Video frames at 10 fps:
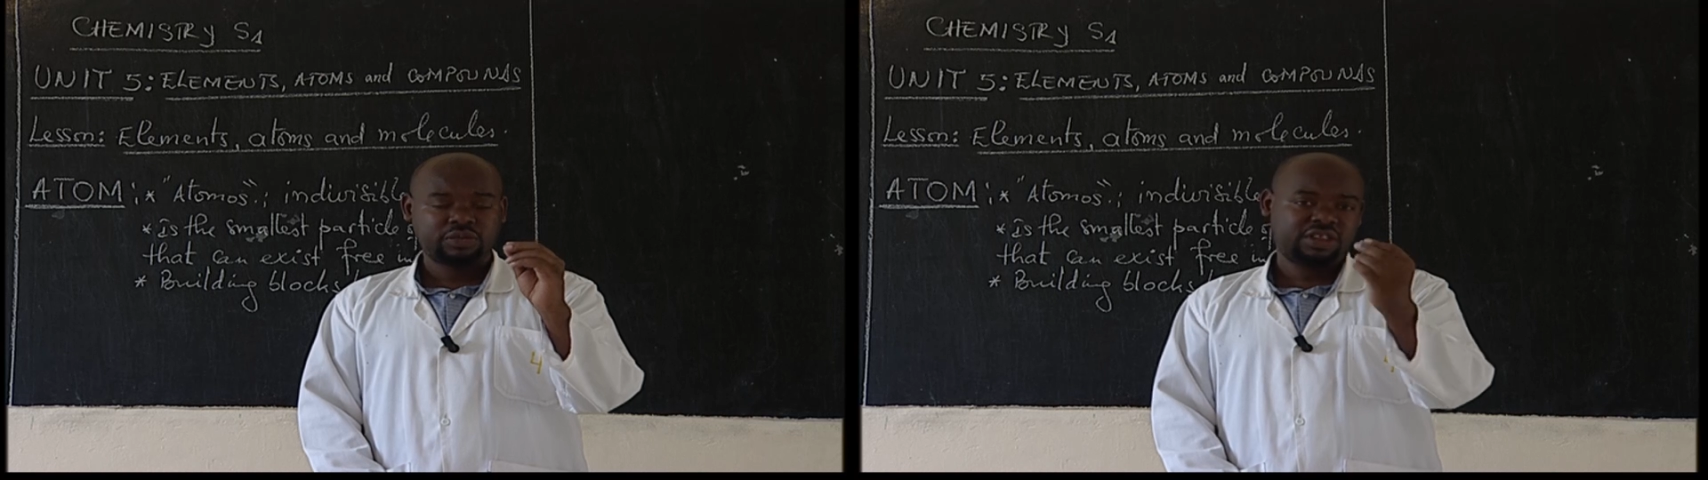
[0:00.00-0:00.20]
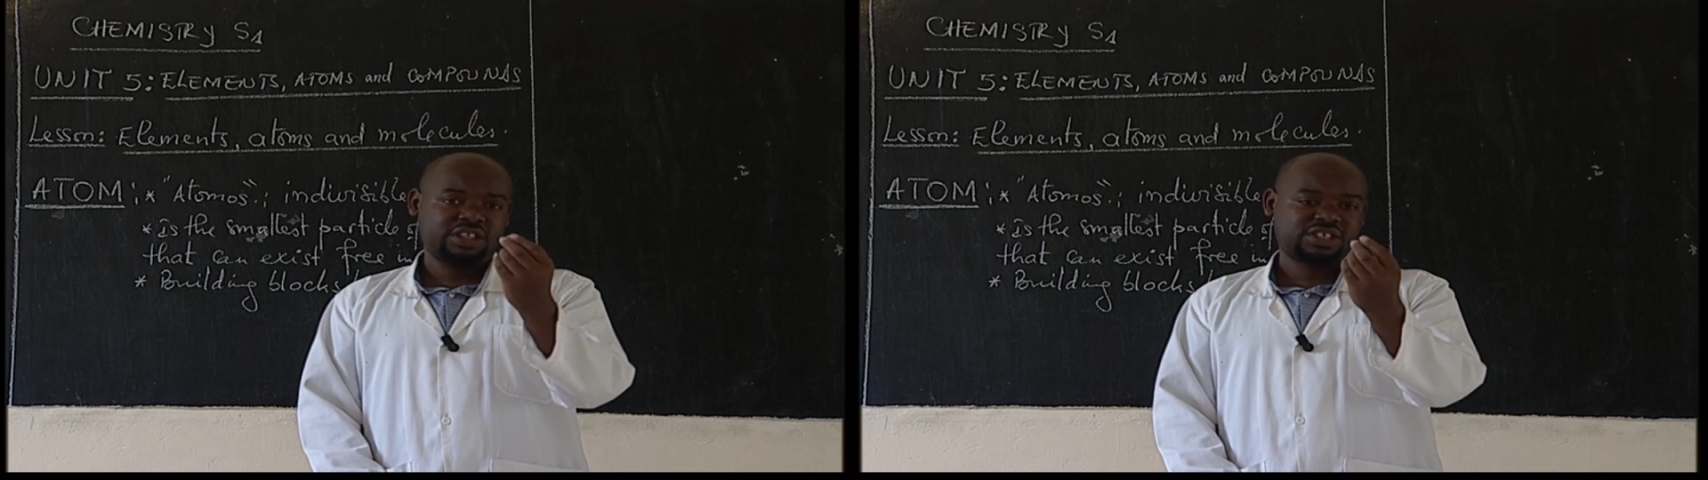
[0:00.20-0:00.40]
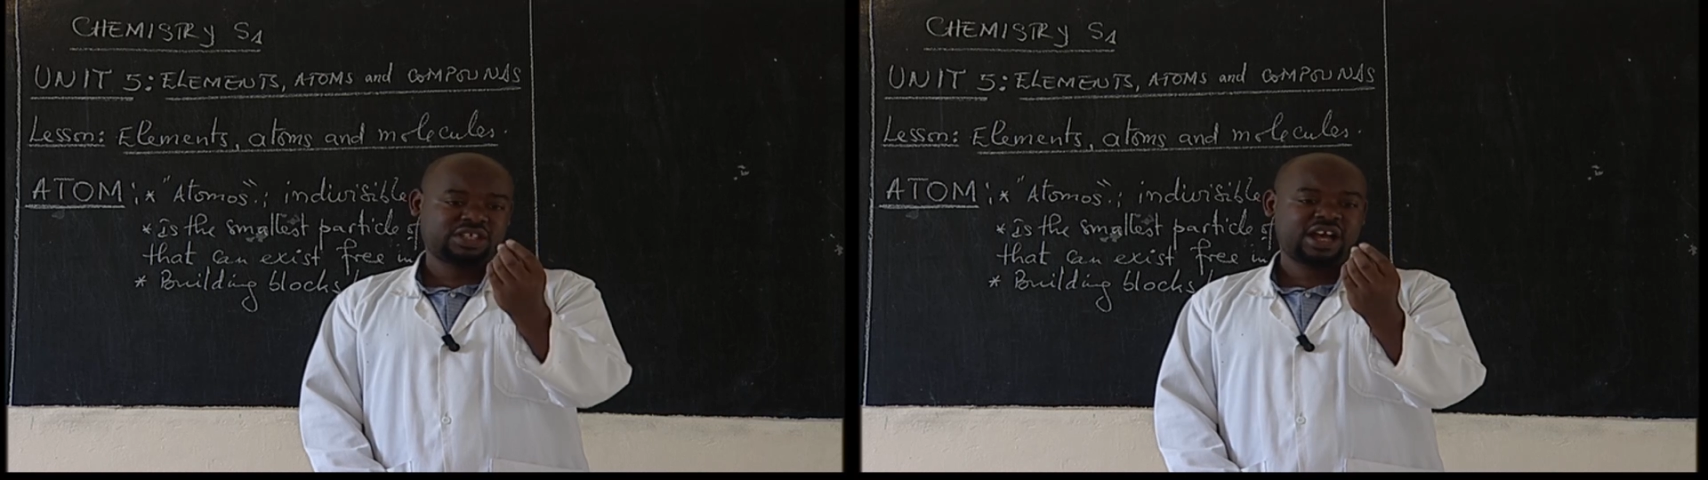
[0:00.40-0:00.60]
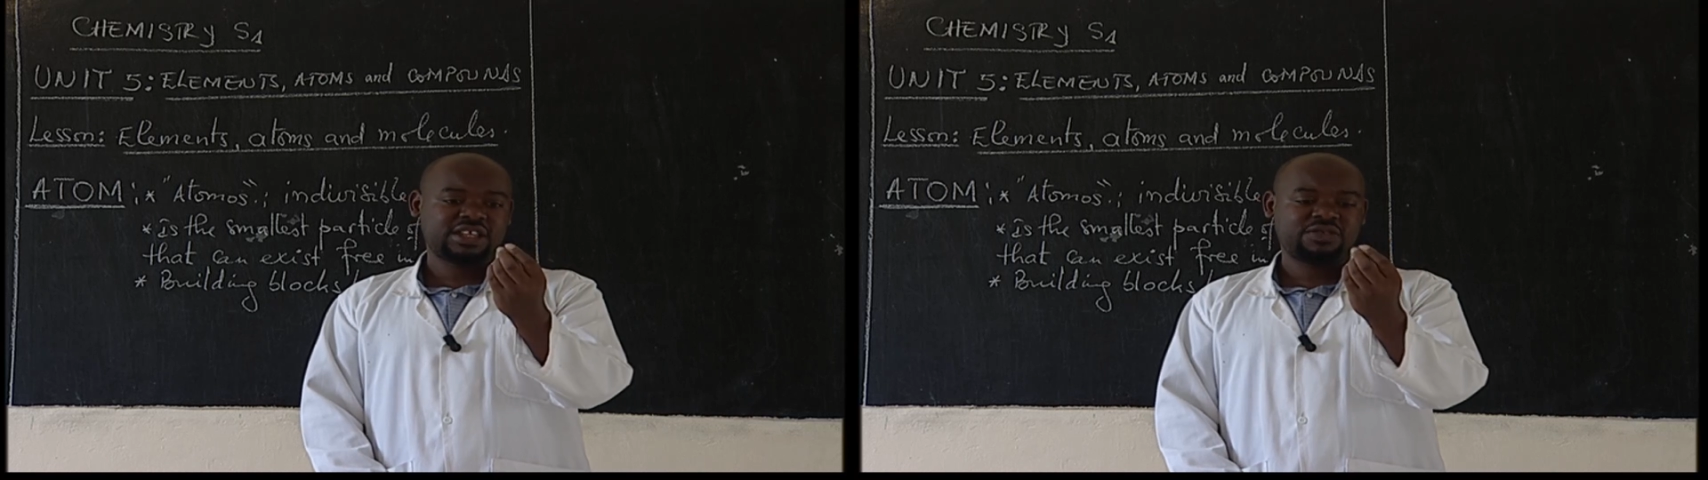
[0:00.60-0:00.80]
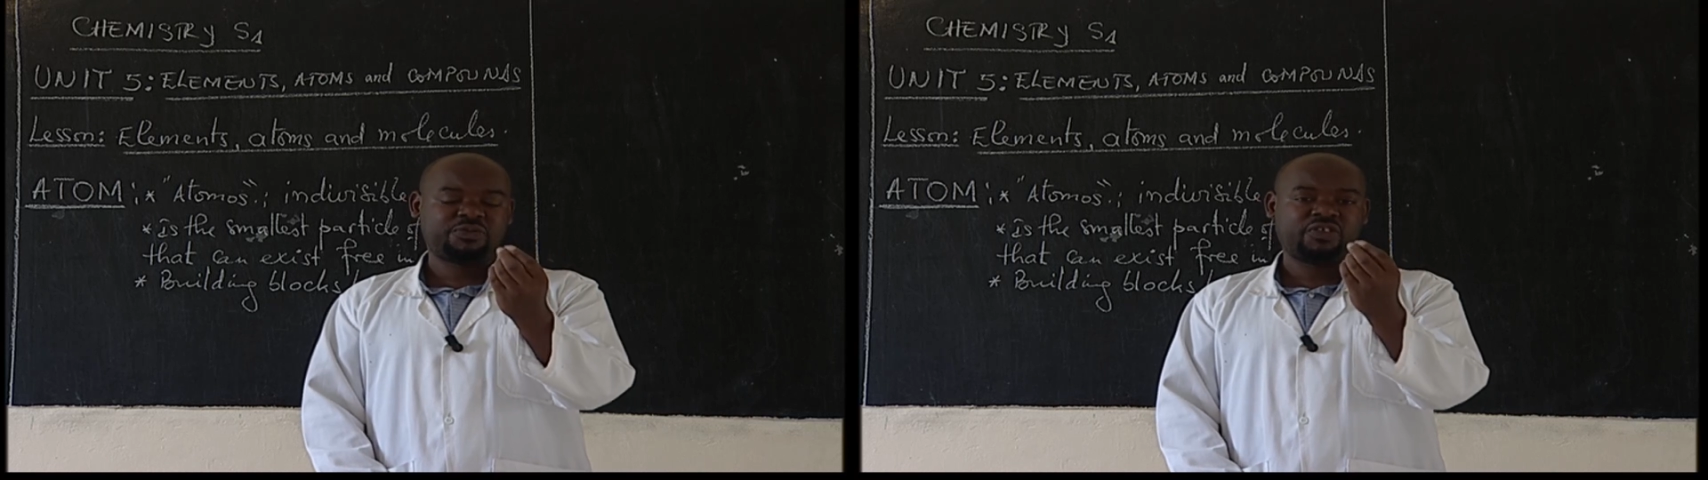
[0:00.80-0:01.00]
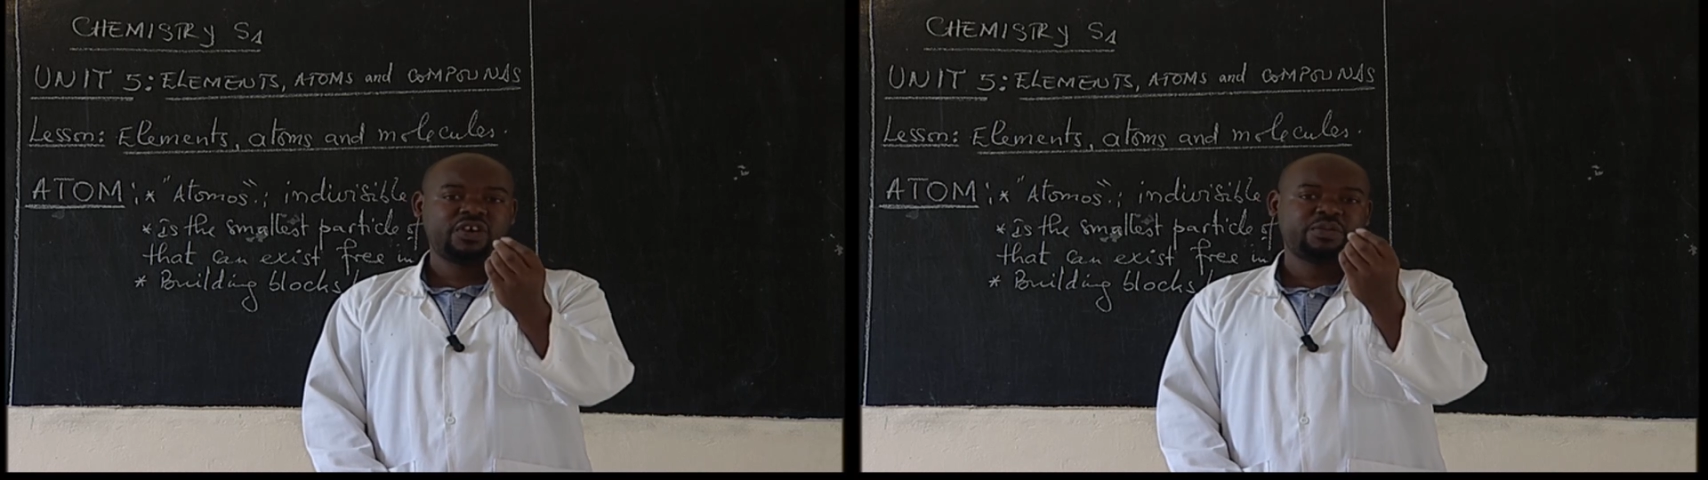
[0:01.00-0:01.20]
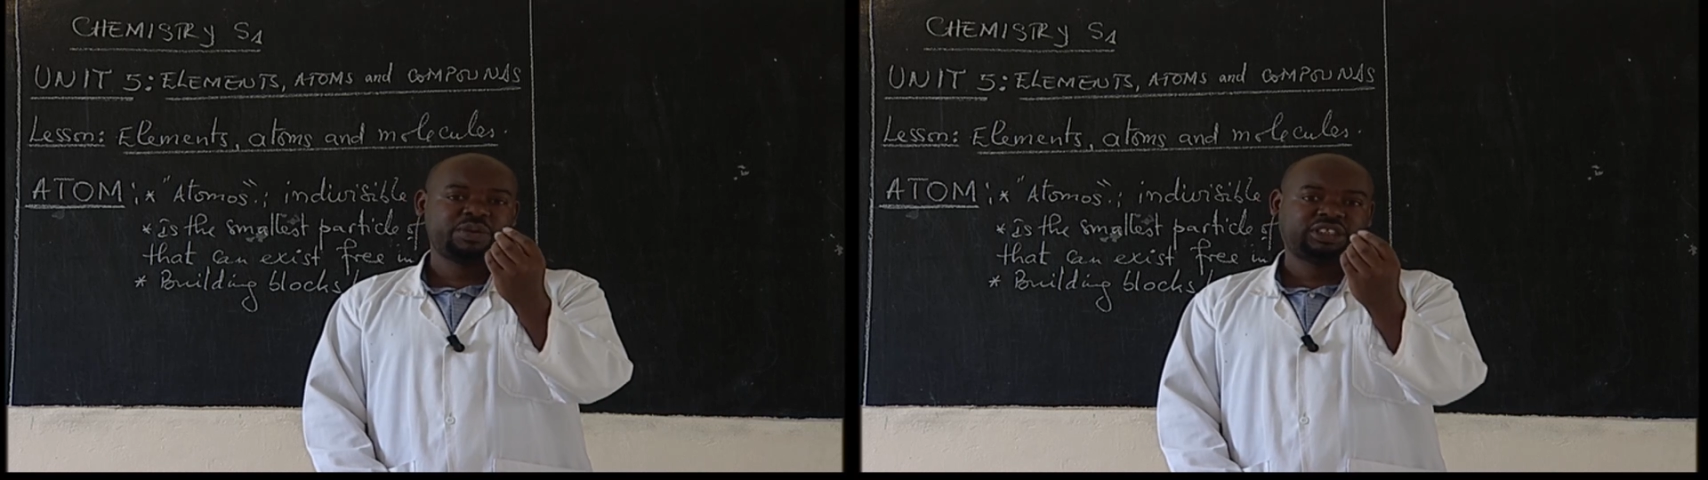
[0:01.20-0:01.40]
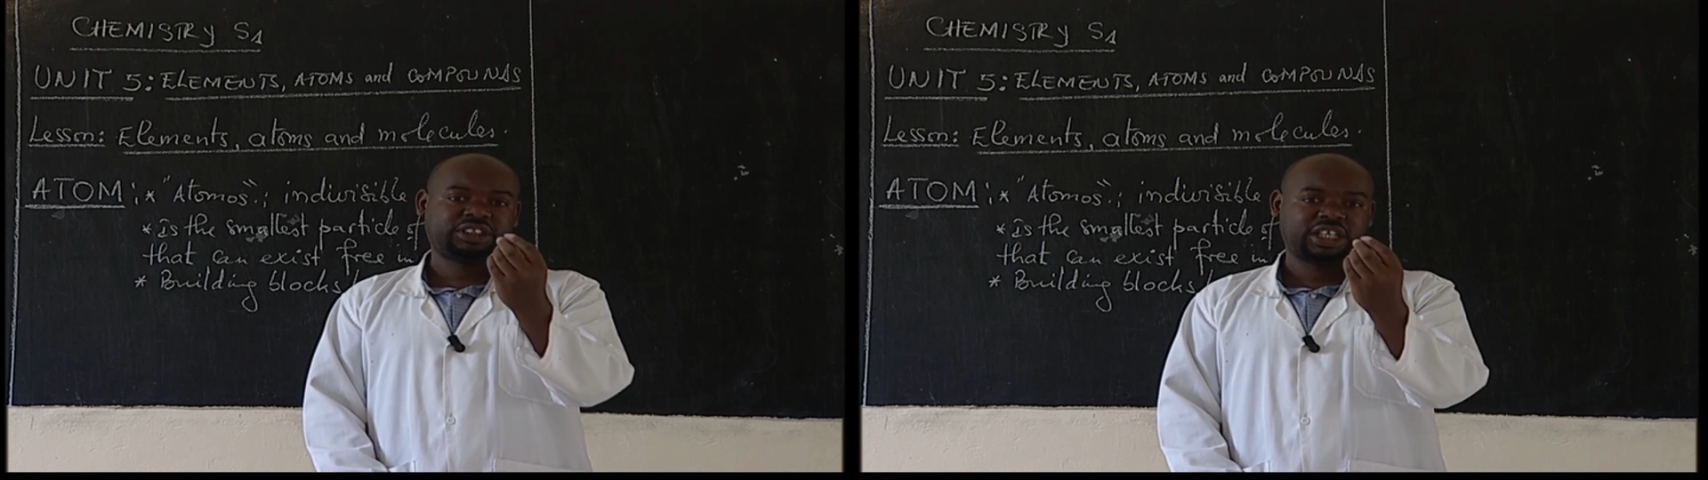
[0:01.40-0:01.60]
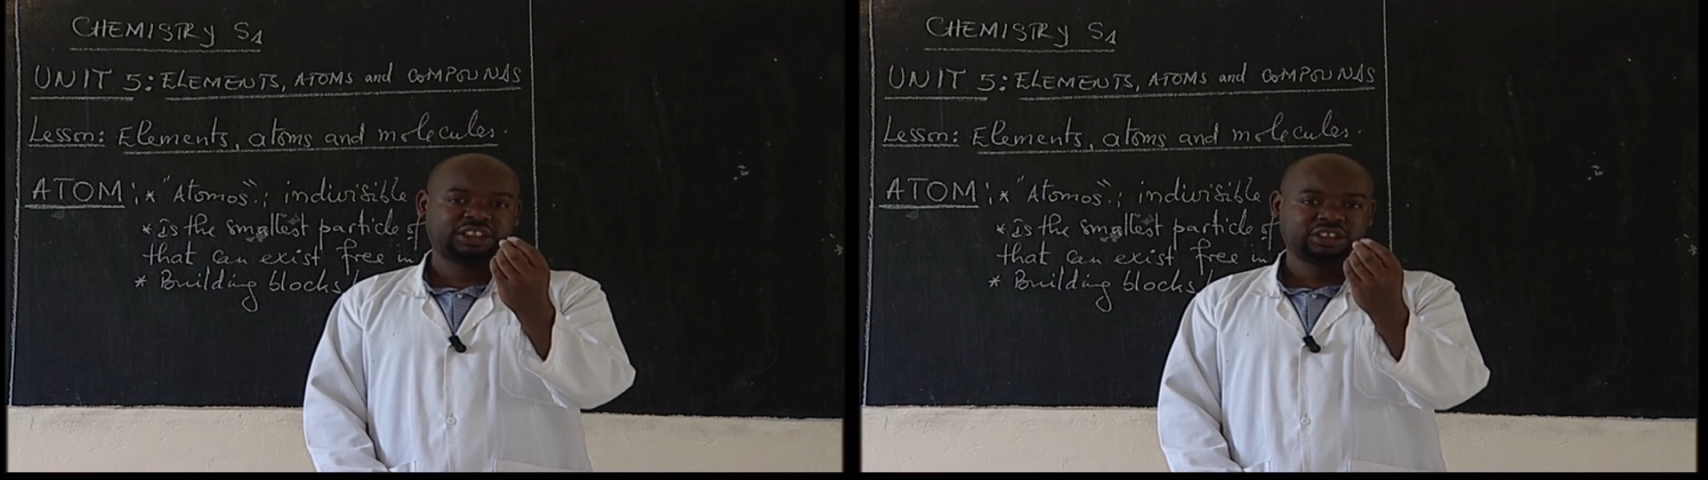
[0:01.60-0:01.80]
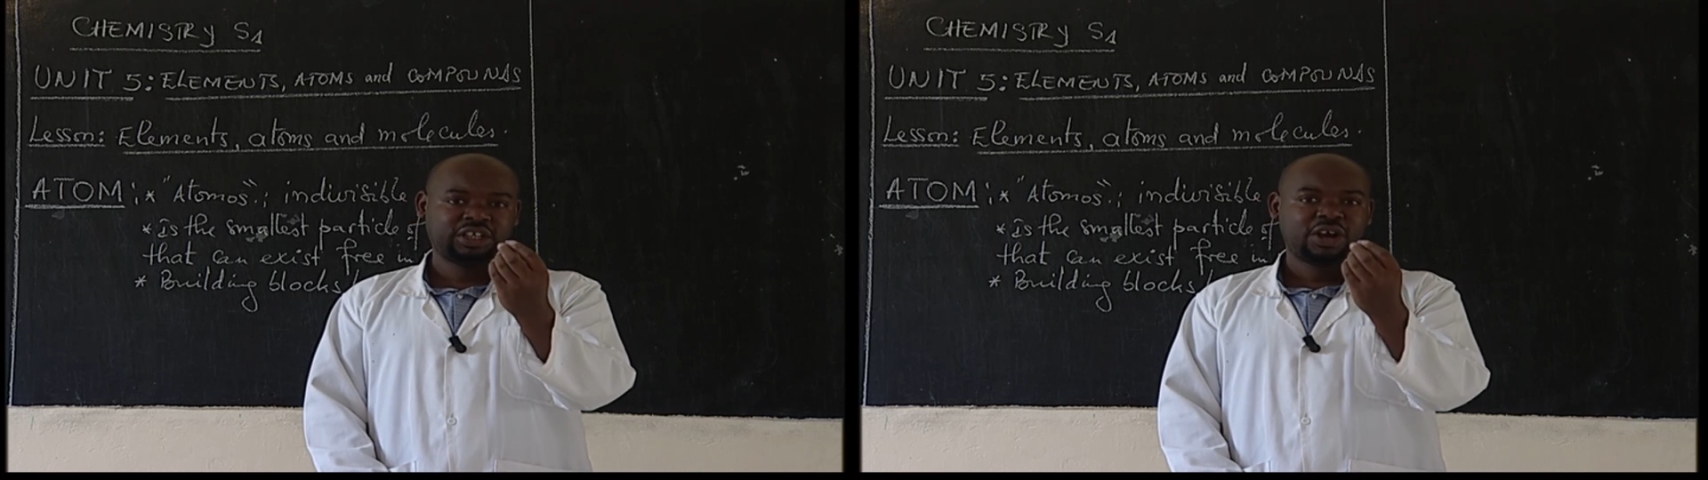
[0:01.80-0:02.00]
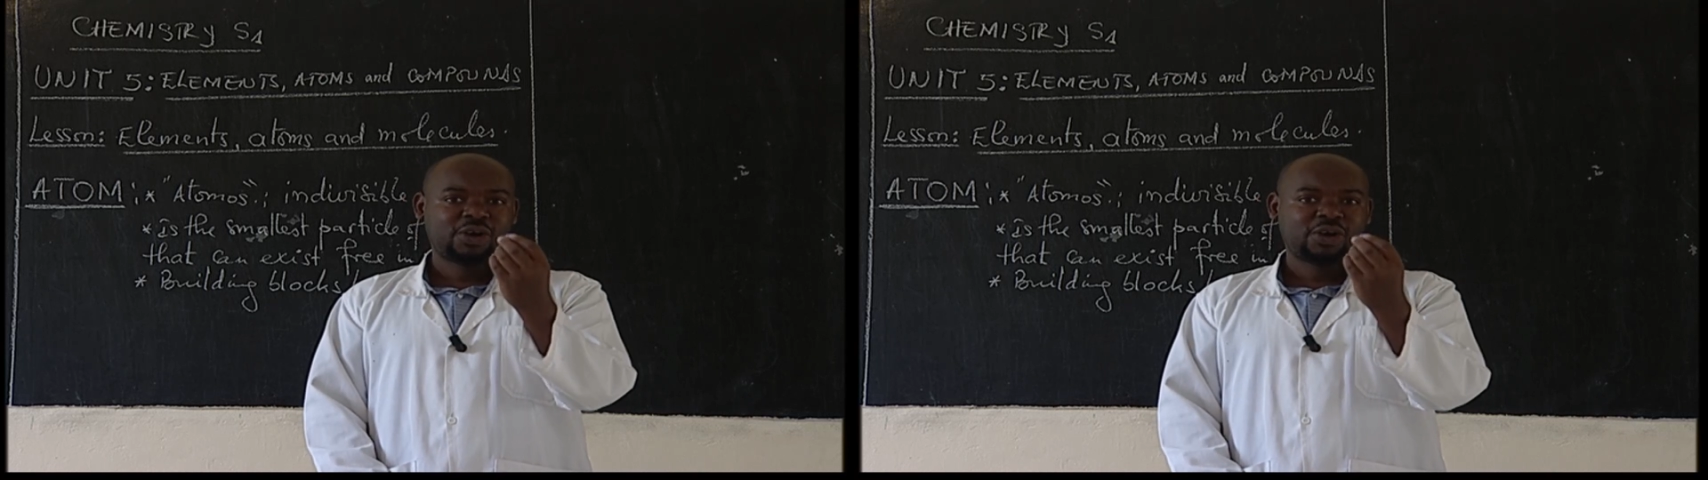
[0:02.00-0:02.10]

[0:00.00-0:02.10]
this has a very big size